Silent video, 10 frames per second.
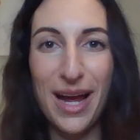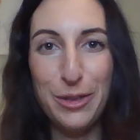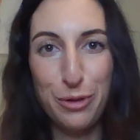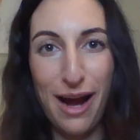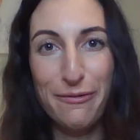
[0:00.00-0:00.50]
I
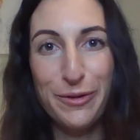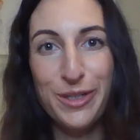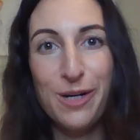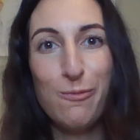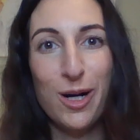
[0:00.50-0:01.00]

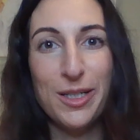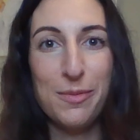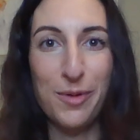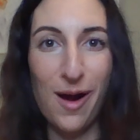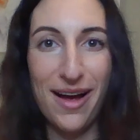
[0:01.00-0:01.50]
traveled and worked
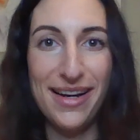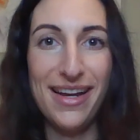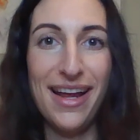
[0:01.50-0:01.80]
abroad,